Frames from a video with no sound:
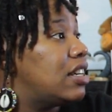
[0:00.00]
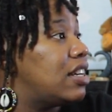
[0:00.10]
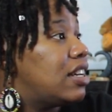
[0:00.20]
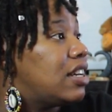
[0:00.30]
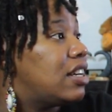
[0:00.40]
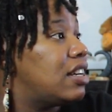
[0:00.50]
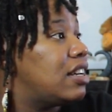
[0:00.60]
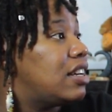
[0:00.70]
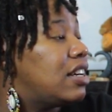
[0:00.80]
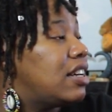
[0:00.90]

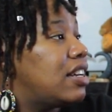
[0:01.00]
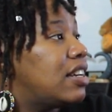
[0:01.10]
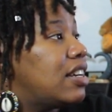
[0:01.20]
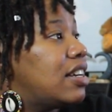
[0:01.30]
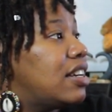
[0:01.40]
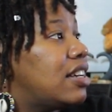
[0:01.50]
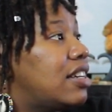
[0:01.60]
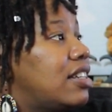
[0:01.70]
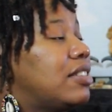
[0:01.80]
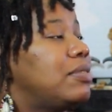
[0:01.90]

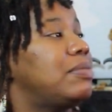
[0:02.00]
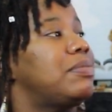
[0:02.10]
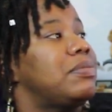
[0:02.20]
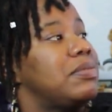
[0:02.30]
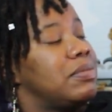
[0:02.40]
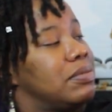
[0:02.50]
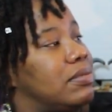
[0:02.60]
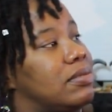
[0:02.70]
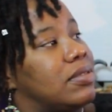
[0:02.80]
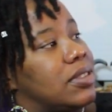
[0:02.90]

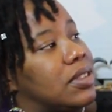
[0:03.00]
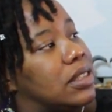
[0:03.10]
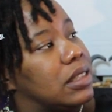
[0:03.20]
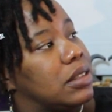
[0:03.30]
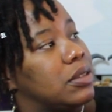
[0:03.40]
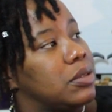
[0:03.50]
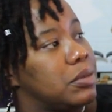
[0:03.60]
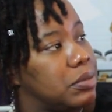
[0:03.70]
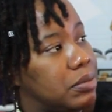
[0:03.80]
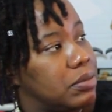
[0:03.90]

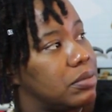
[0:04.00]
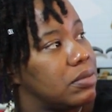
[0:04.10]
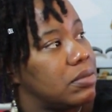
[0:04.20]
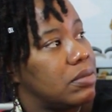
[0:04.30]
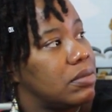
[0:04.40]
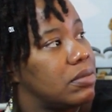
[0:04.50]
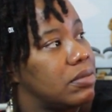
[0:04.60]
(silent)